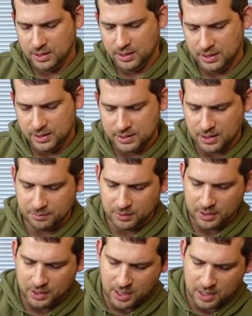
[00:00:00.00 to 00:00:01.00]
is I'm
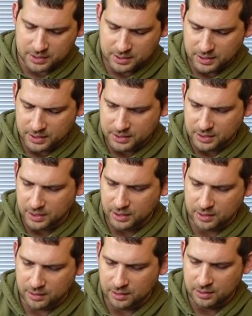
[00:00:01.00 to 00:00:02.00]
going to notch this
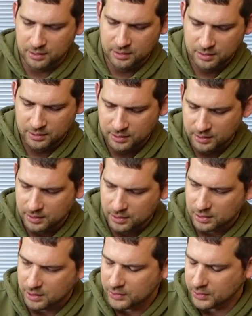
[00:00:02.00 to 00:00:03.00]
here
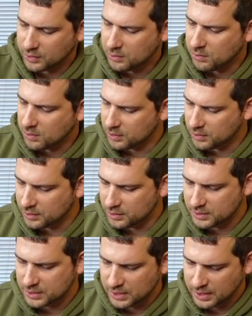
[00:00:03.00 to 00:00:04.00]
on the corners